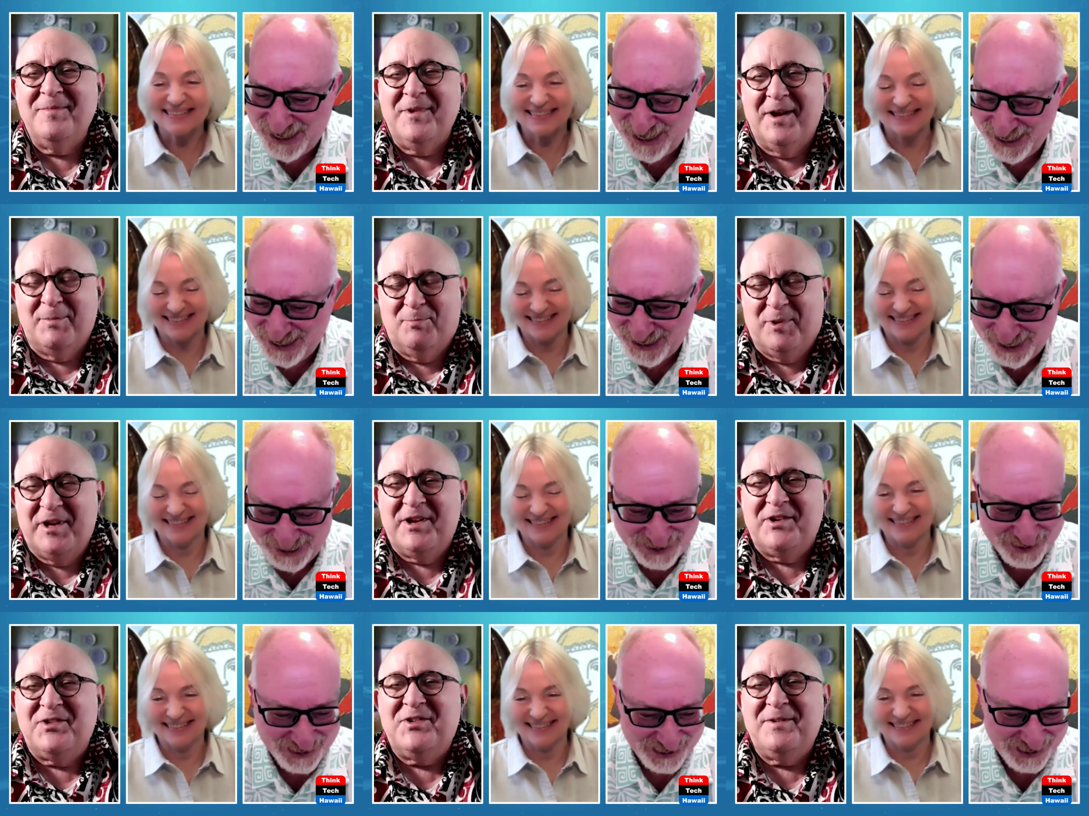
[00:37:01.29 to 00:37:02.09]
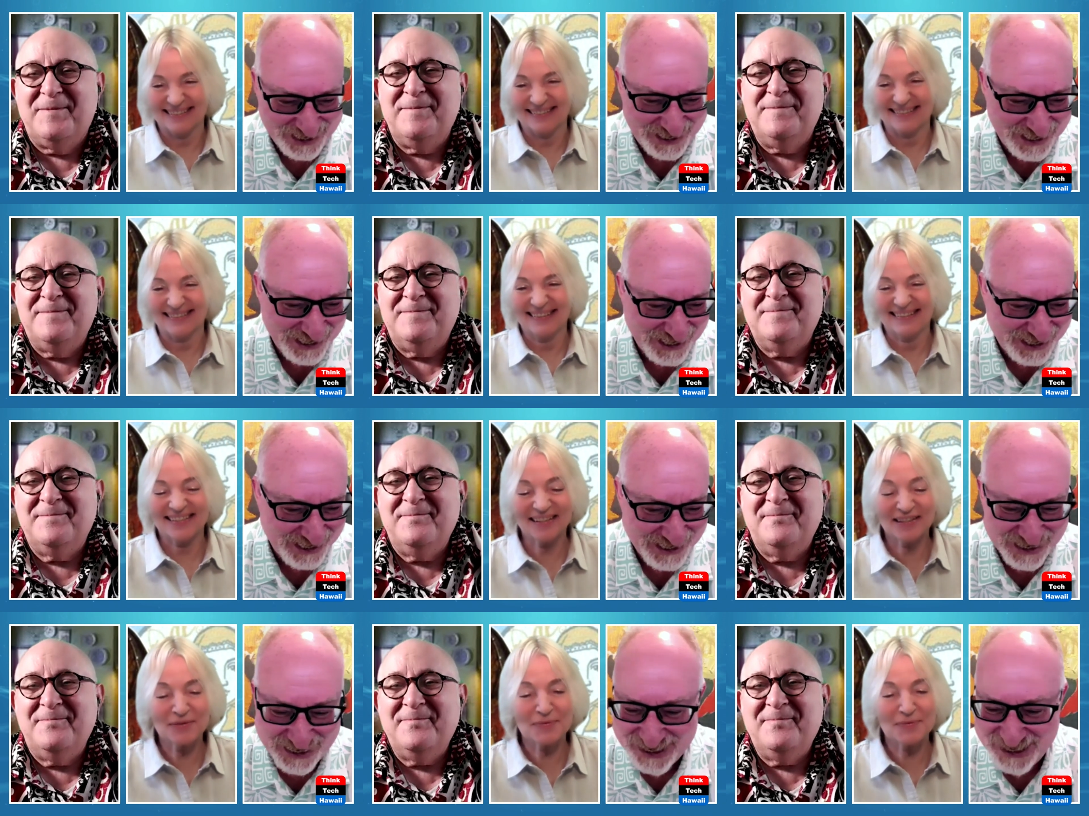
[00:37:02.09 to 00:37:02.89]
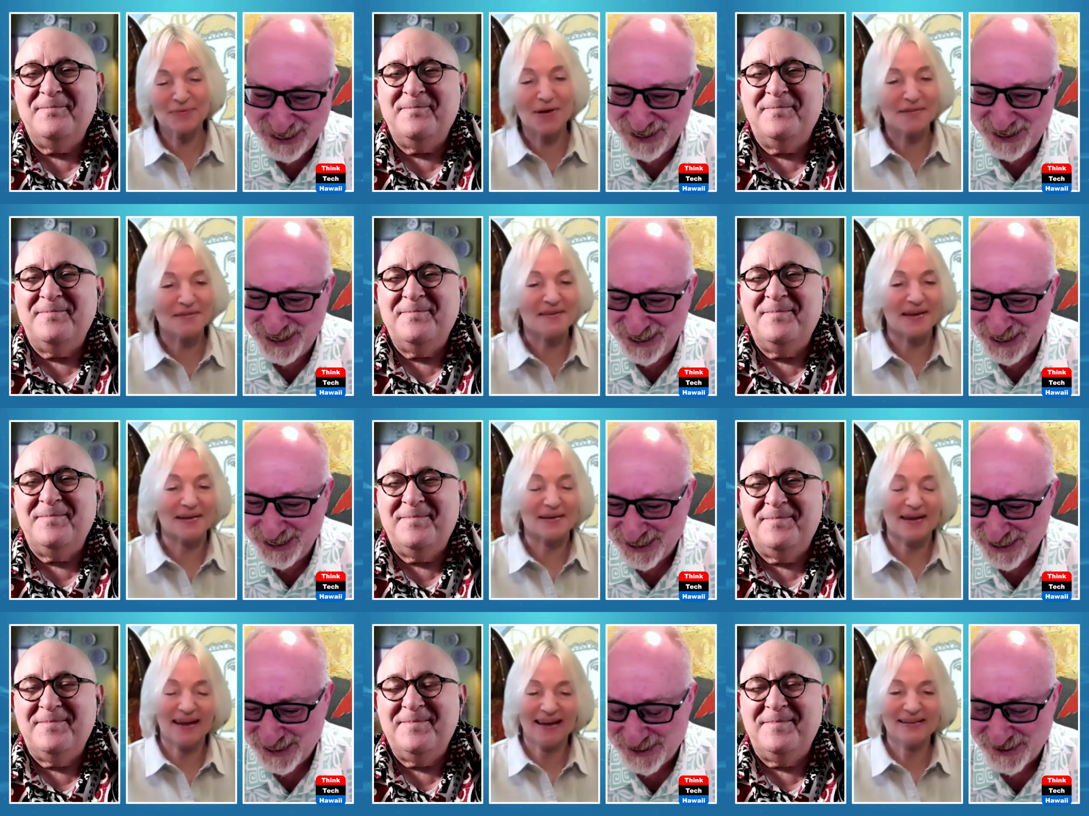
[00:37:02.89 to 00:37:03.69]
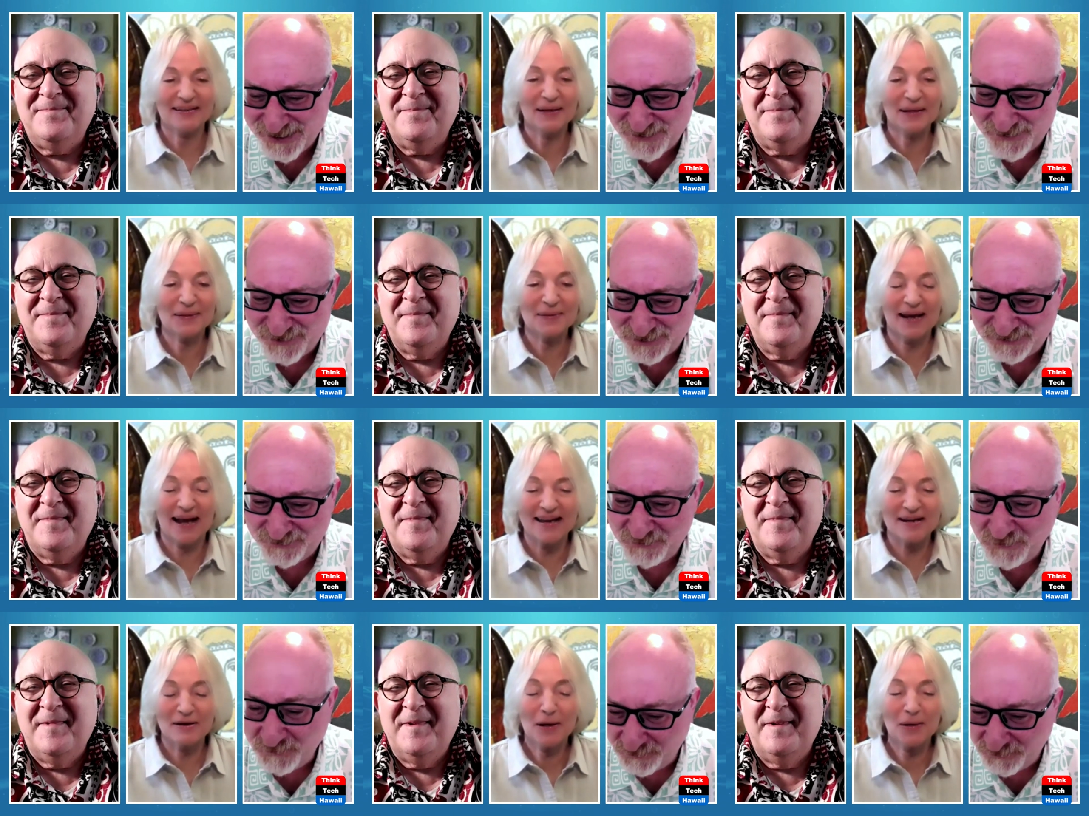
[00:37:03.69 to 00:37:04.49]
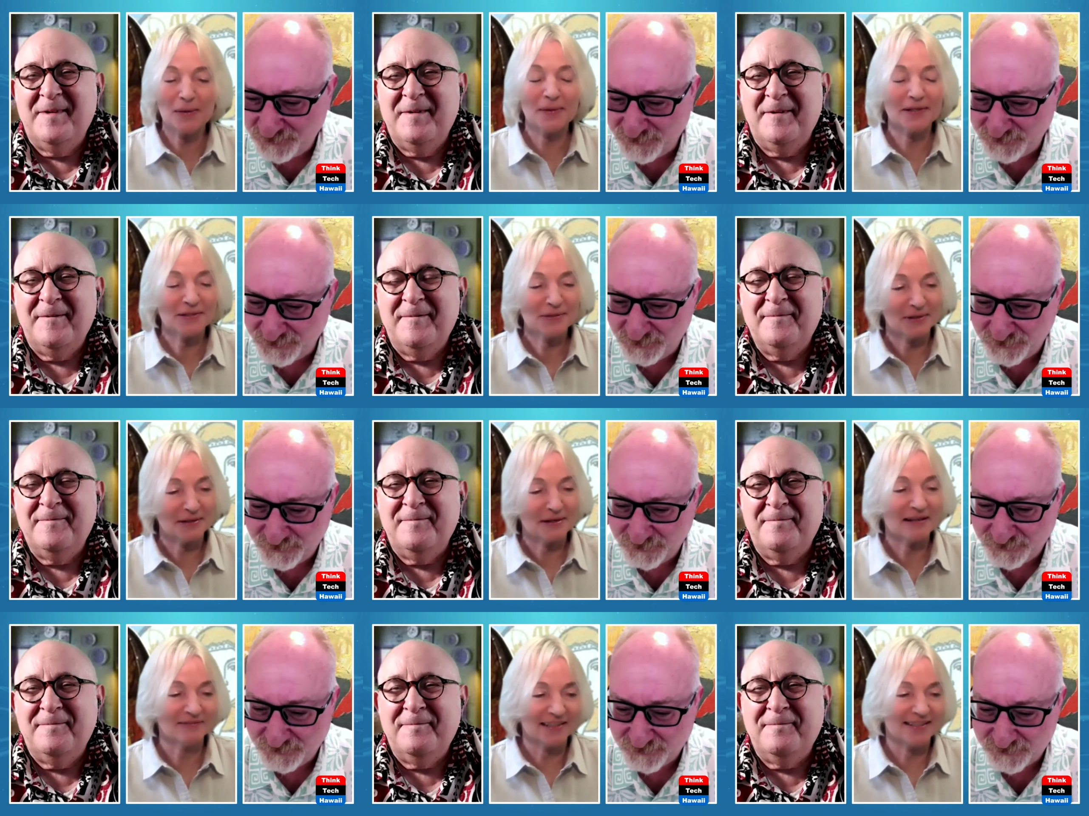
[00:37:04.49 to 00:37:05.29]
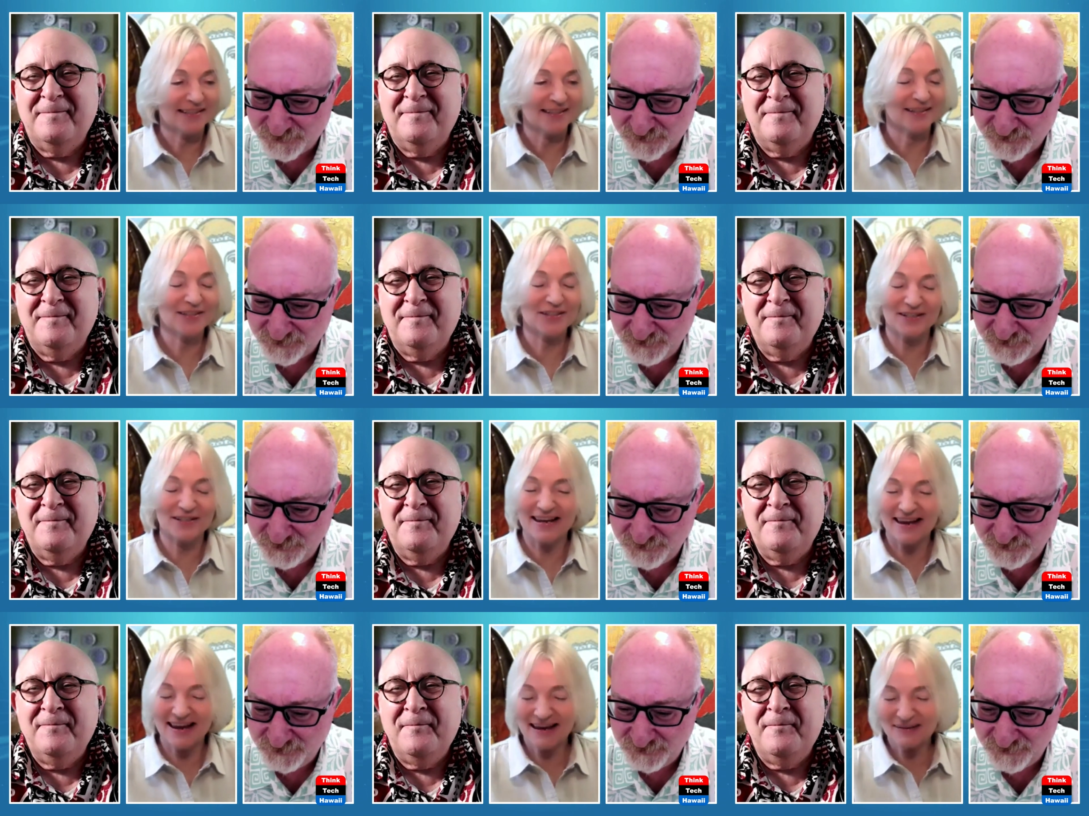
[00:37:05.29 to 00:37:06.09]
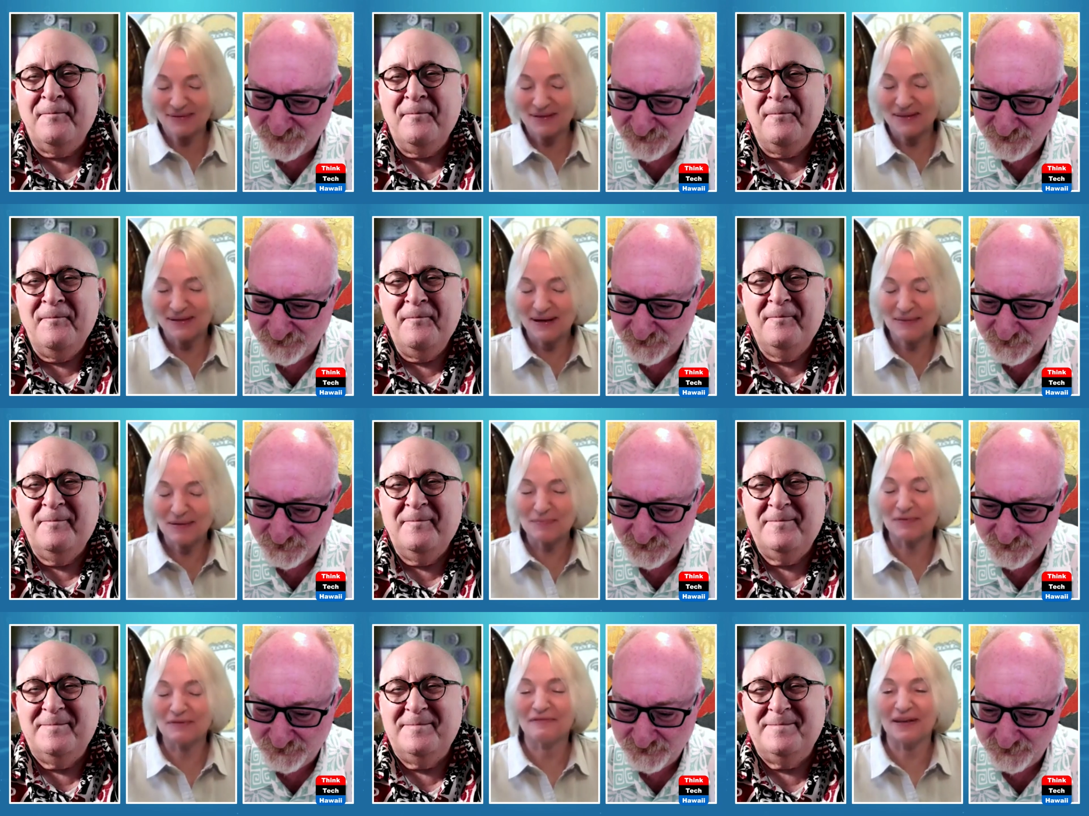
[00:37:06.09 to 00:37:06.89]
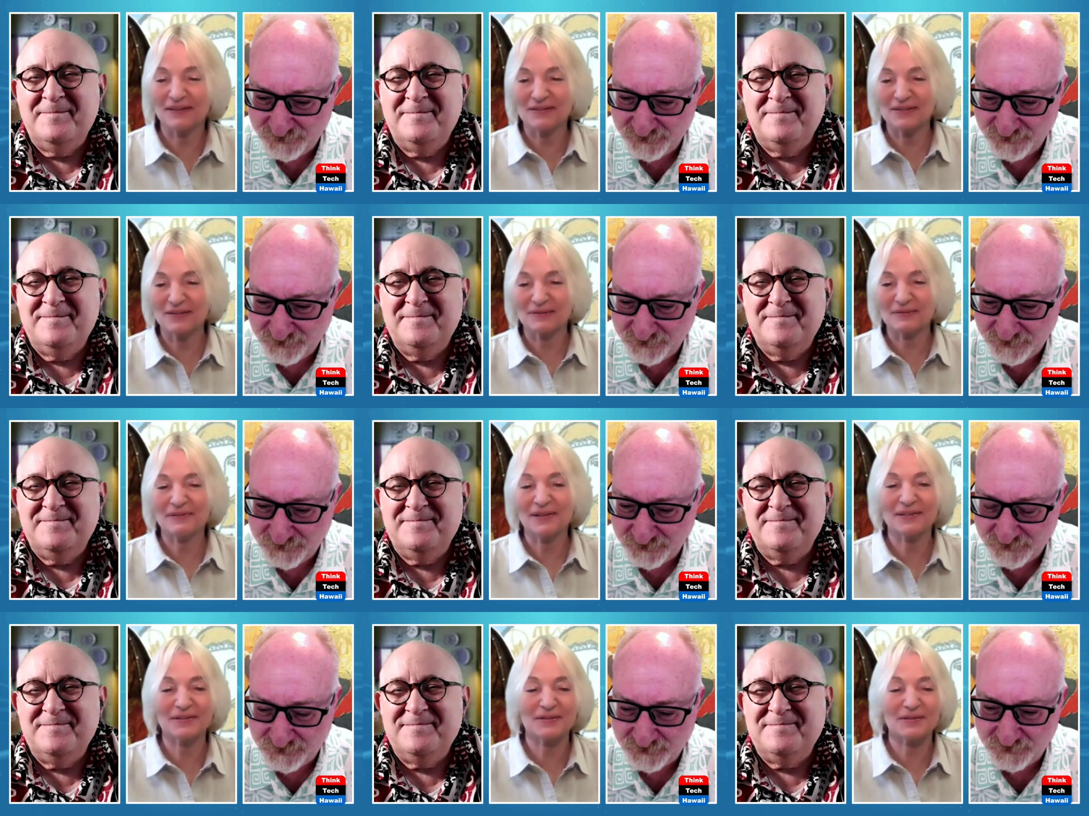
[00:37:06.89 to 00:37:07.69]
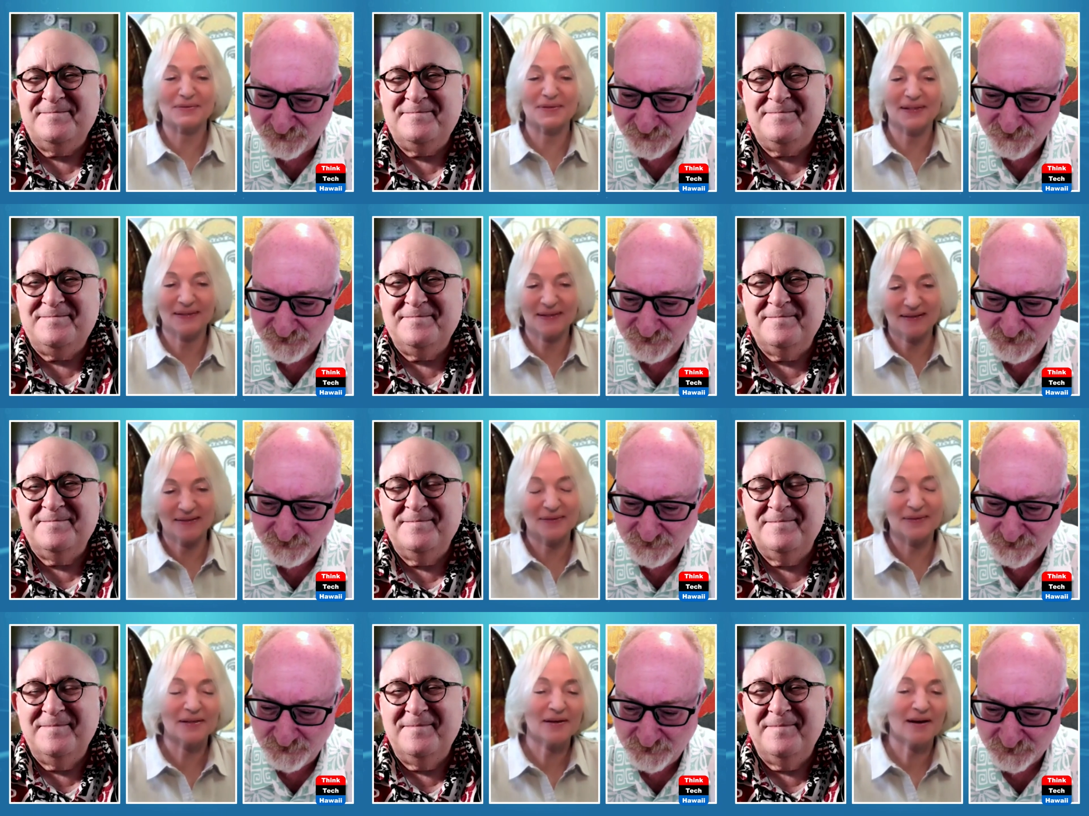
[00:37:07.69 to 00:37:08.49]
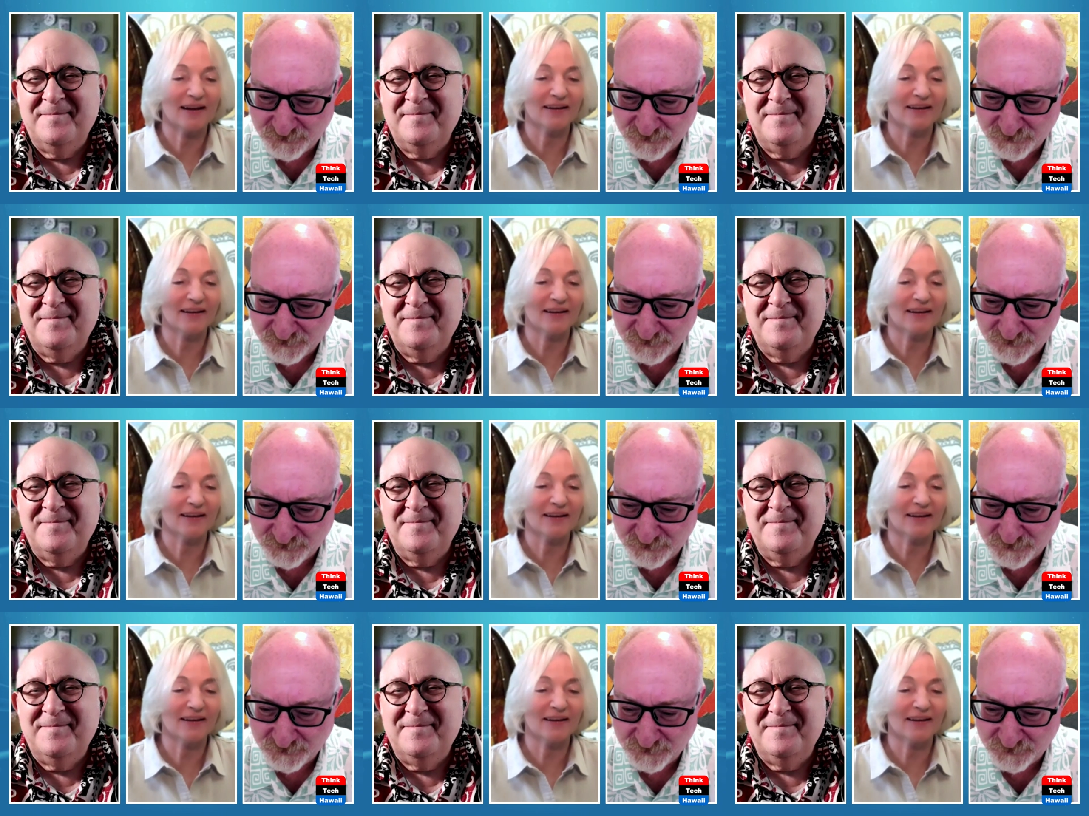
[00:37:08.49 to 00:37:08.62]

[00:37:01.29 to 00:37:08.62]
Speaker 1: Yeah, please.
Speaker 2: Just one thing. And you know, I owe it to a conversation I had with another professor of history, a good